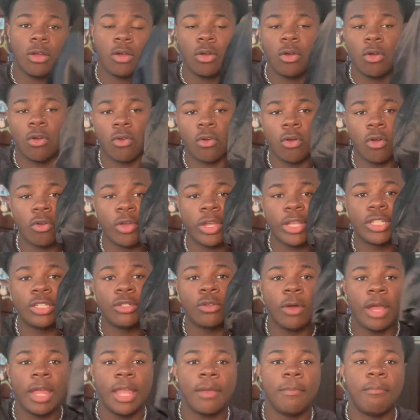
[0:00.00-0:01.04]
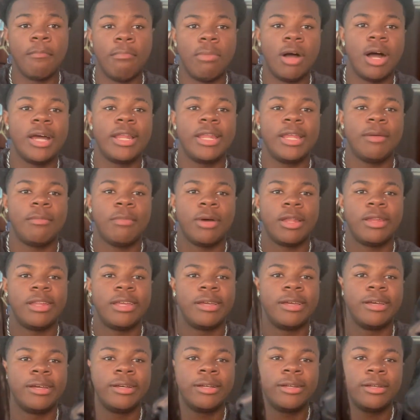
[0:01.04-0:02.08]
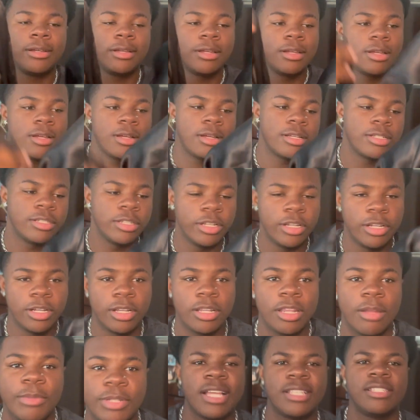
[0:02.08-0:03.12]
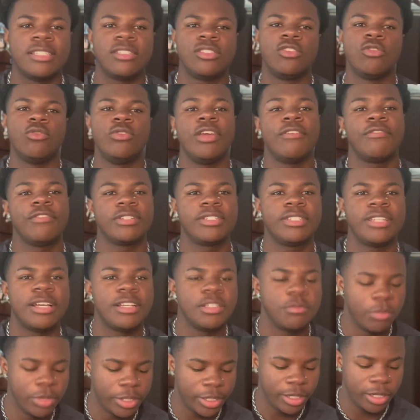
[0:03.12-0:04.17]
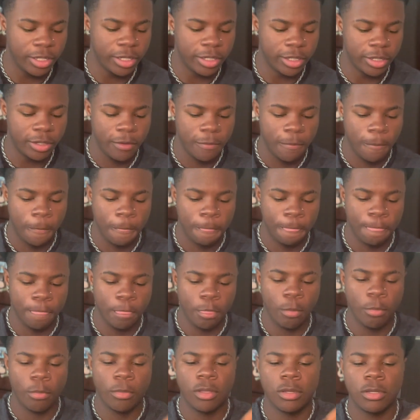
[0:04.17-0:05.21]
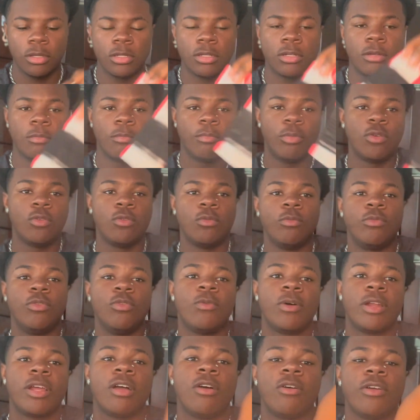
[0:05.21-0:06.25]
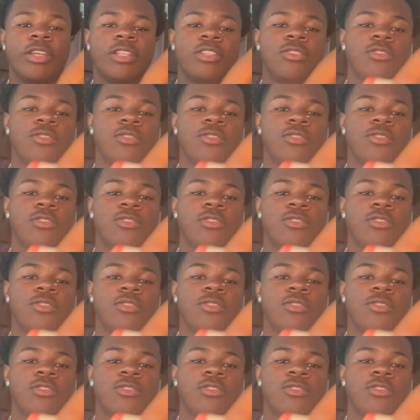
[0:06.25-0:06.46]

or go get you a bonnet, my nigga. Cause look, let me take this 2 different steps, but look. Boom, you wanna go get you